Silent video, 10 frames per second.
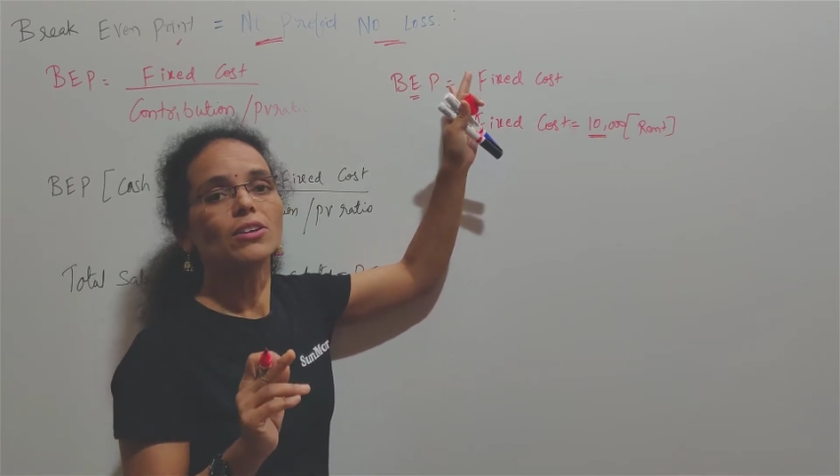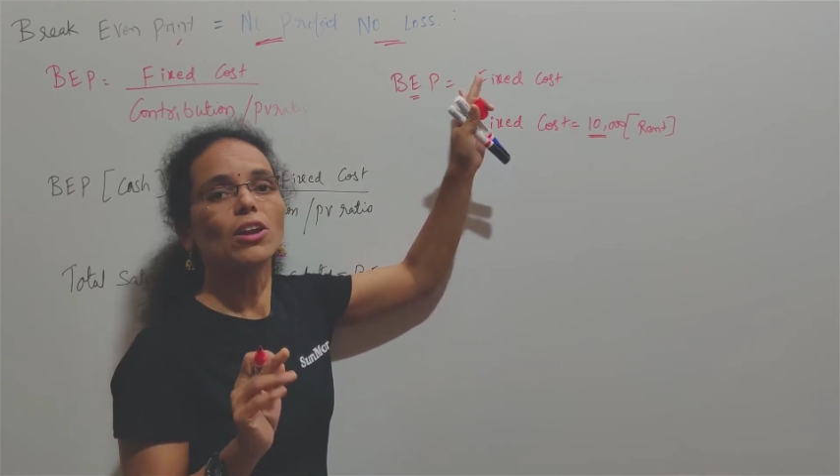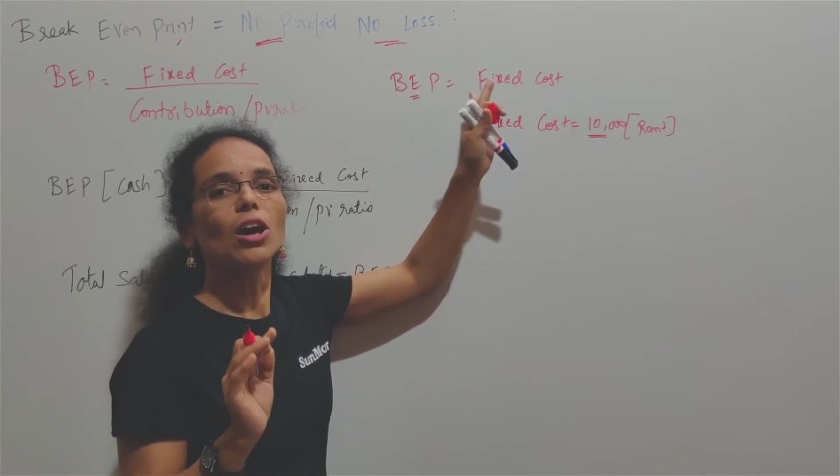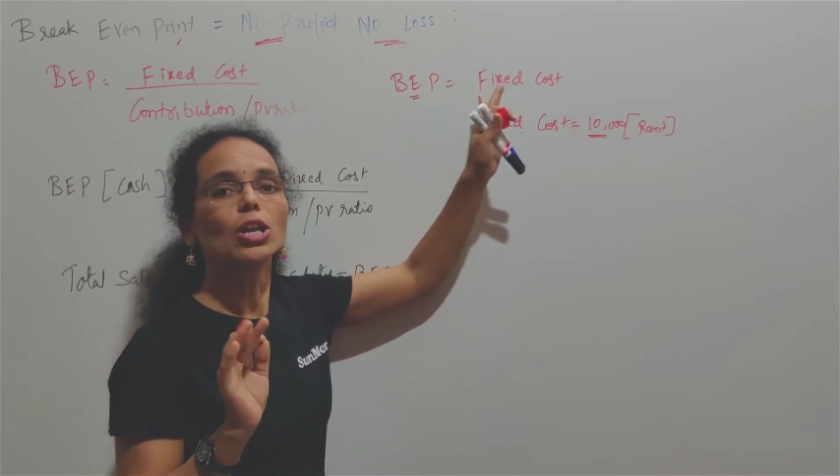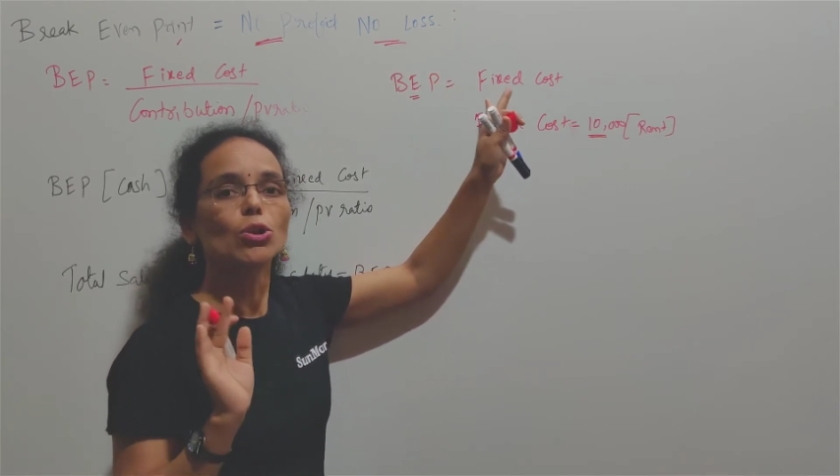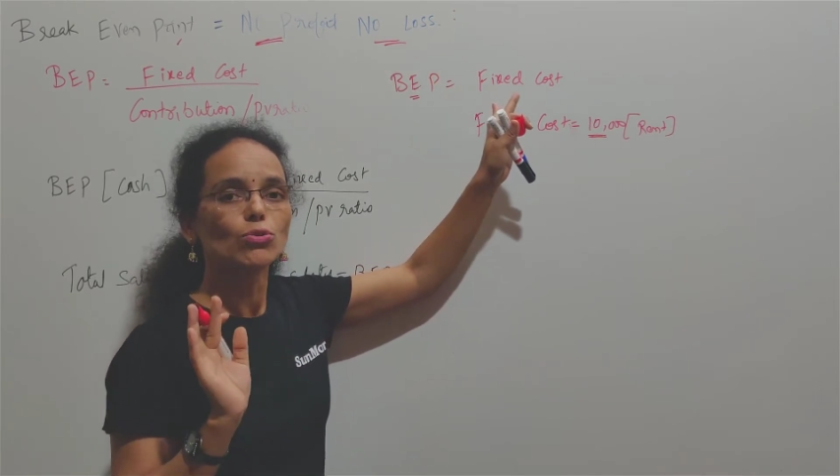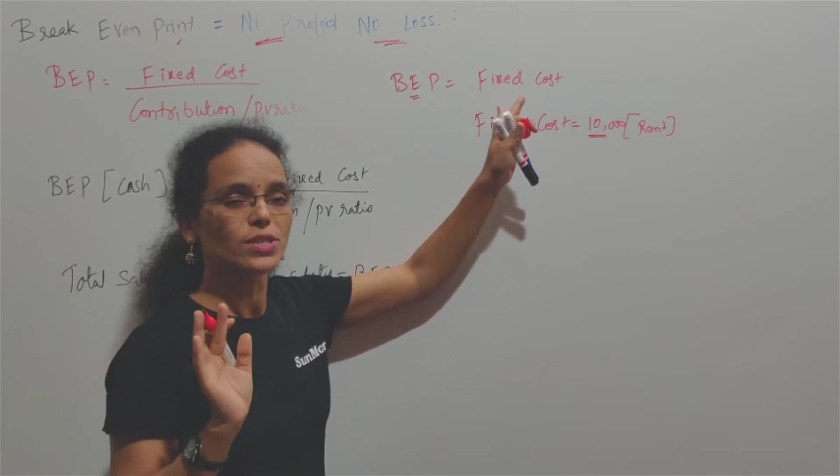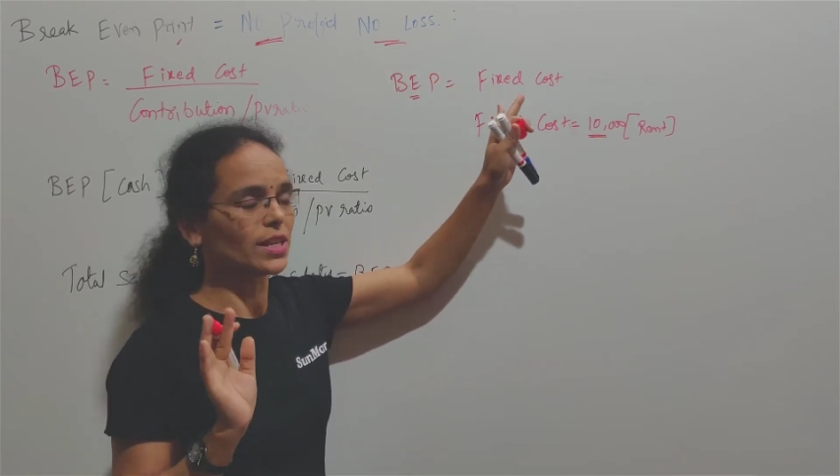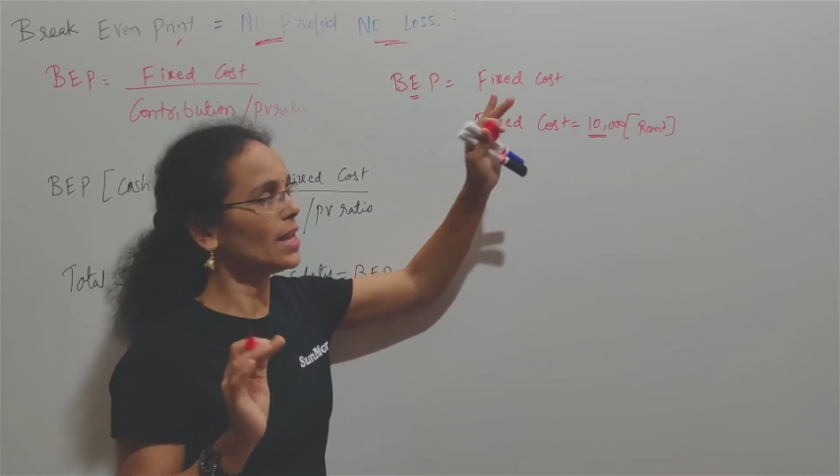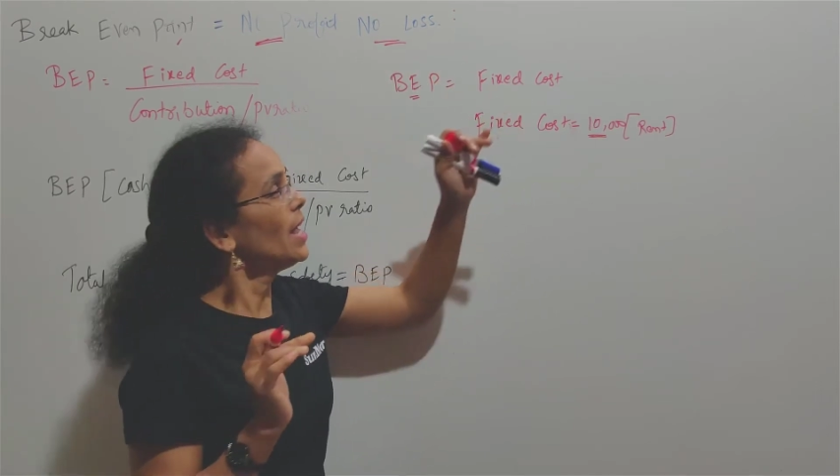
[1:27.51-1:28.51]
nor
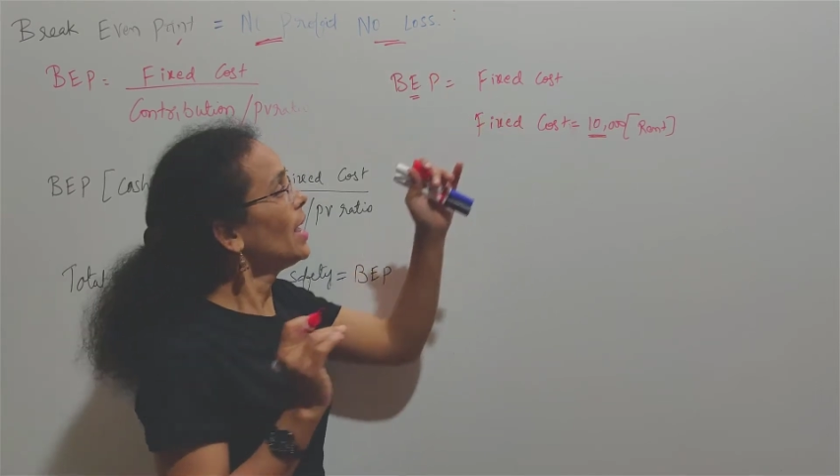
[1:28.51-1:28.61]
losing.